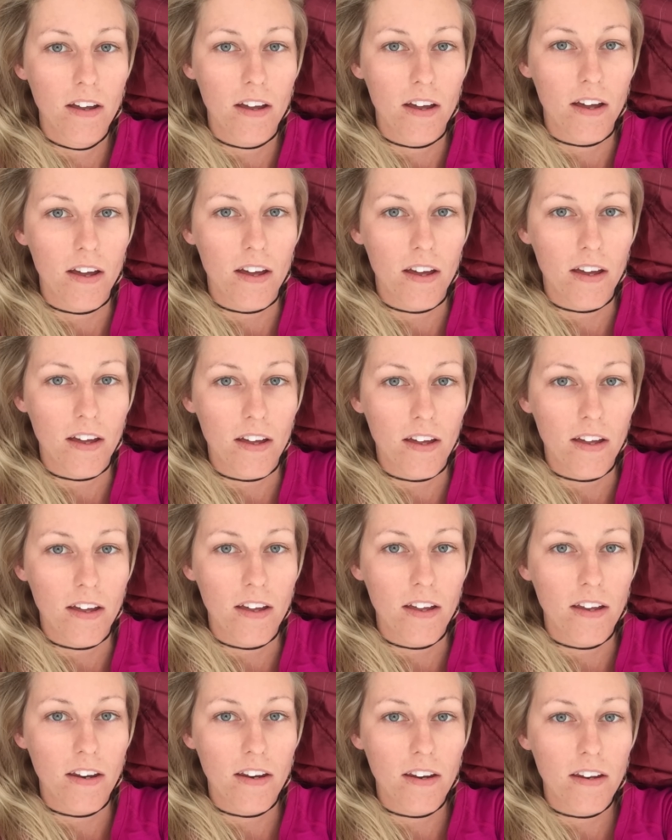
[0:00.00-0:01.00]

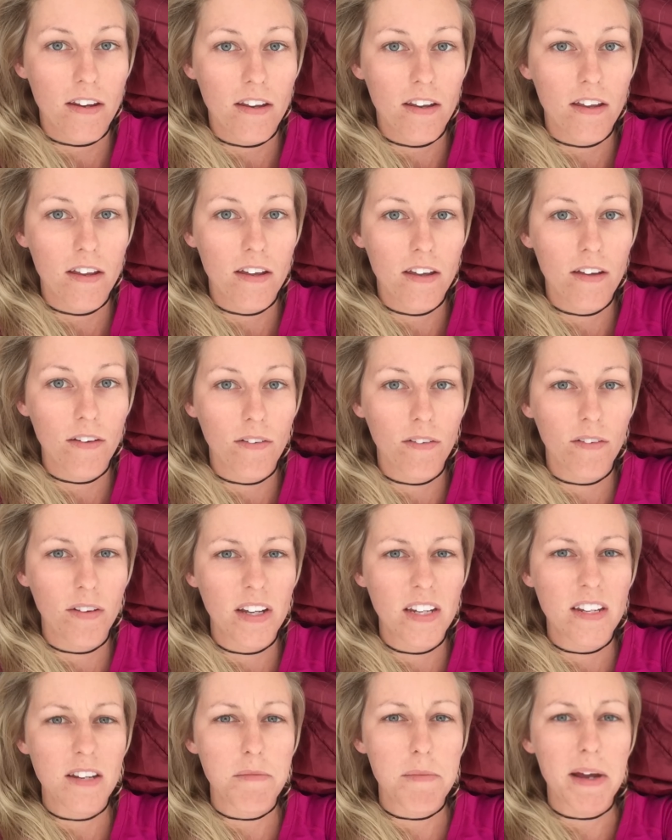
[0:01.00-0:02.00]
And we
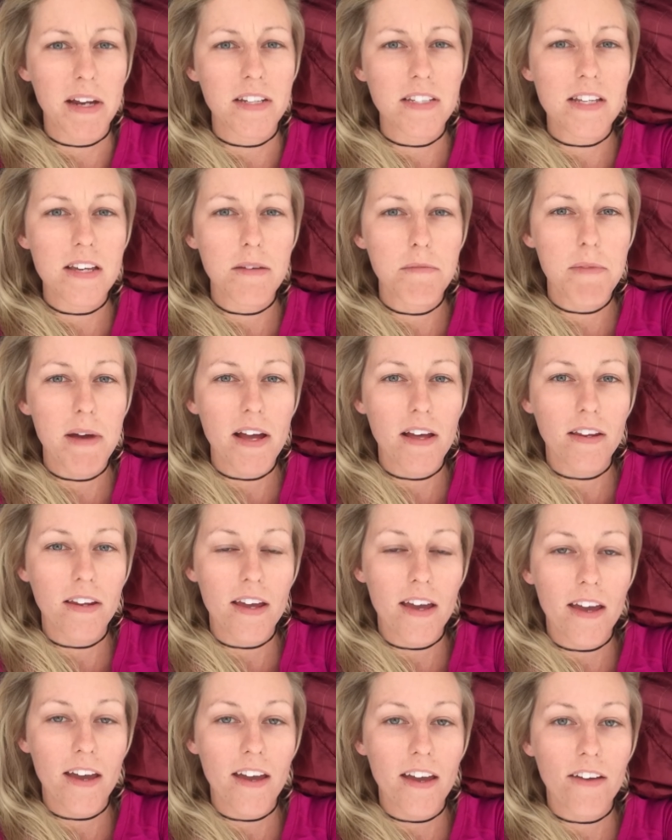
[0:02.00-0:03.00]
did about a ten mile
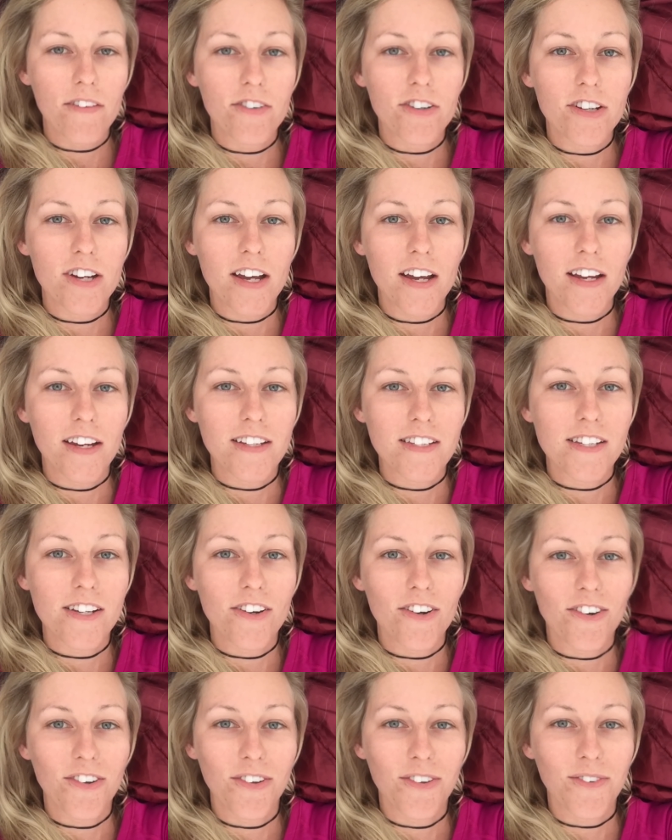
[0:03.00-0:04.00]
day after taking a
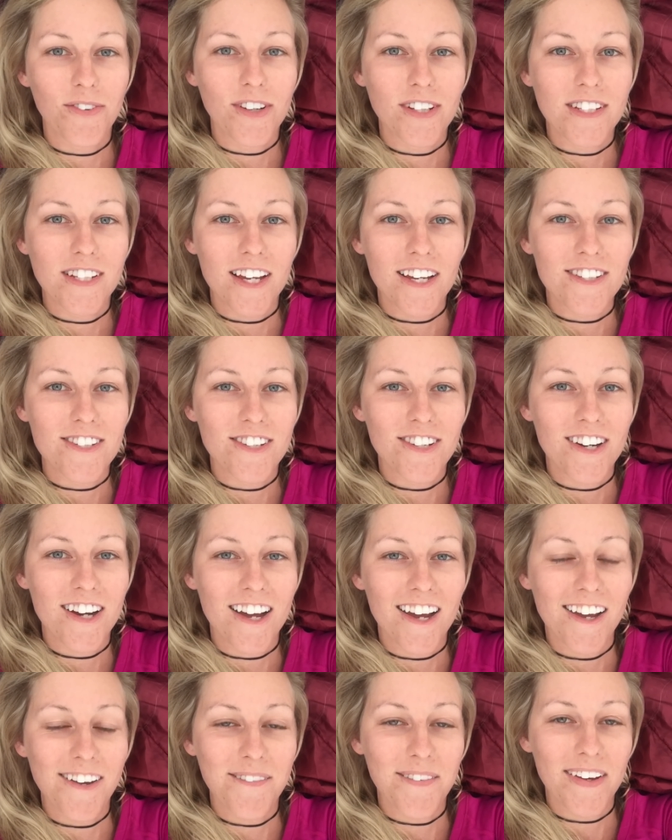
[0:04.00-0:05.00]
zero in the woods
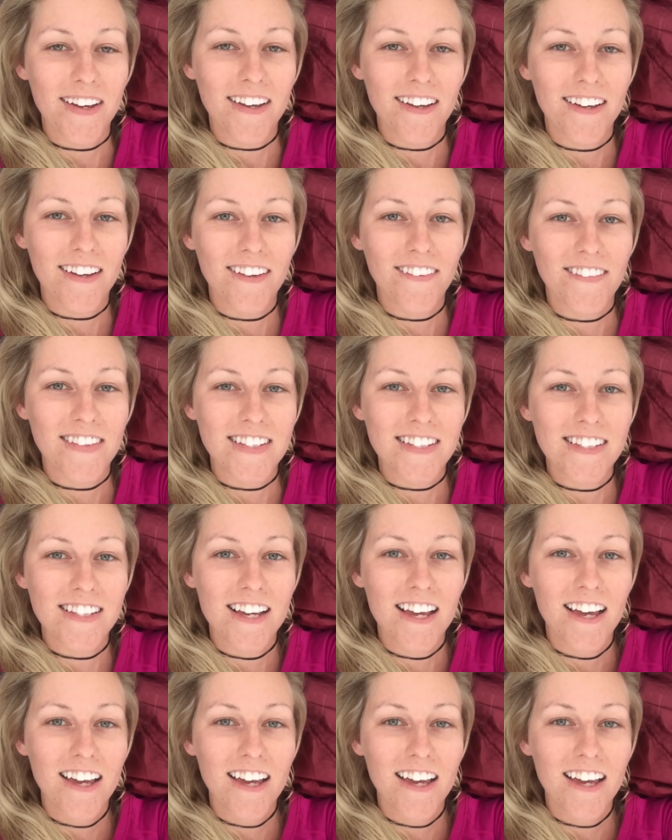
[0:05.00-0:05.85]
yesterday, but it was